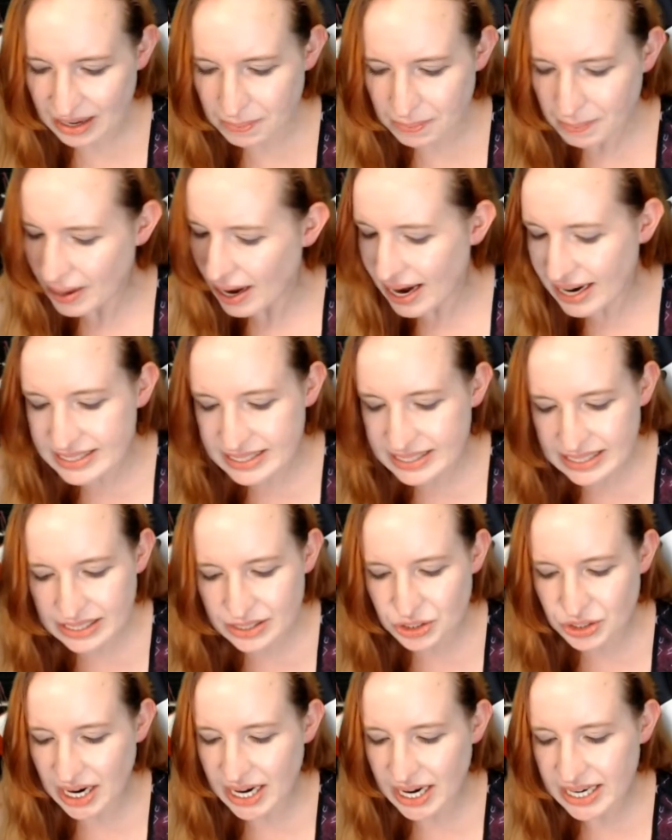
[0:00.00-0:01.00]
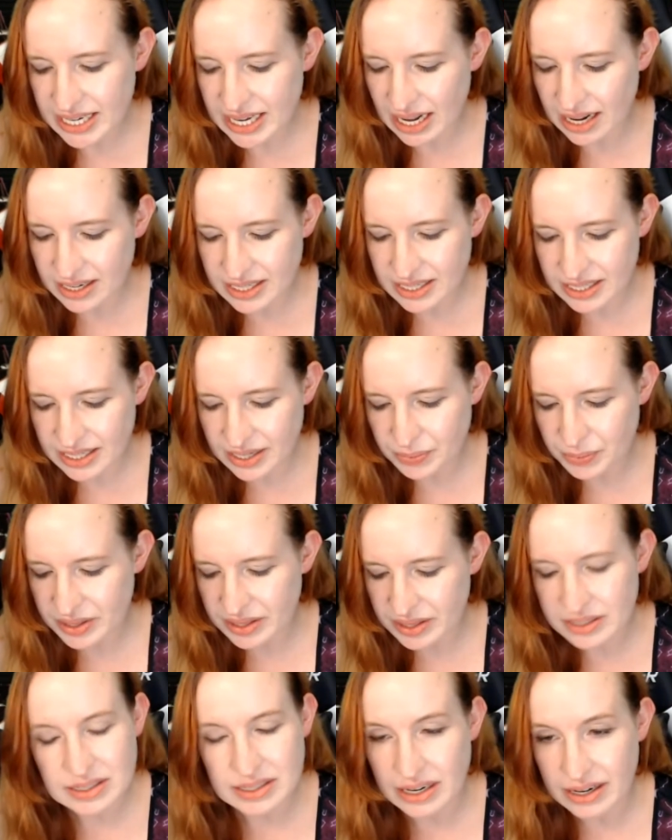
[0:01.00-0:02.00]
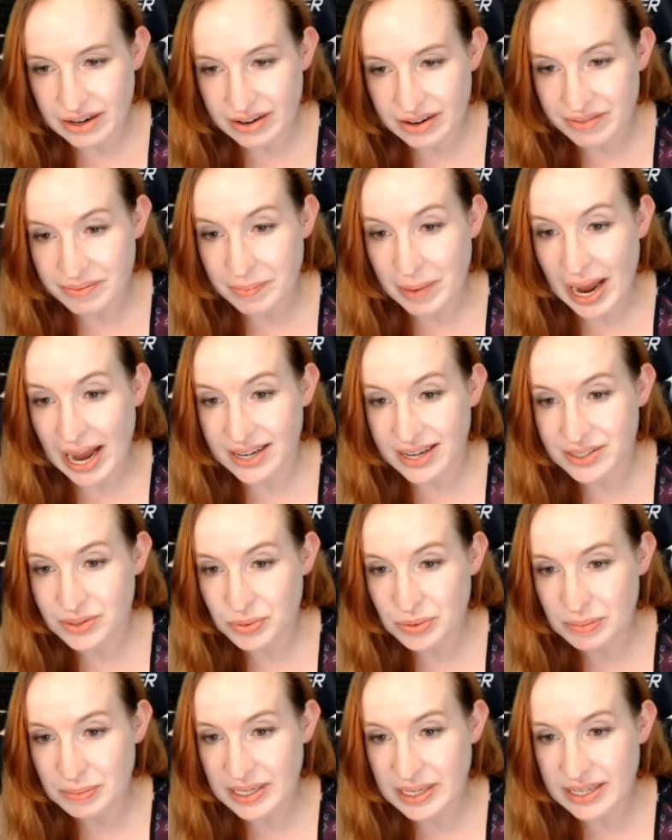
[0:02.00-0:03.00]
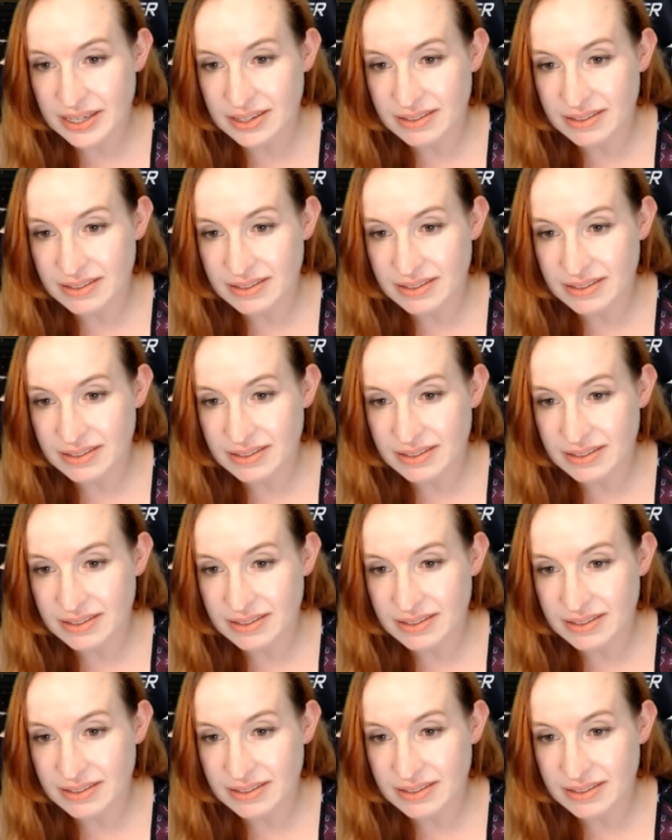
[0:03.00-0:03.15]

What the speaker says: I did try to calculate what the center of mass would be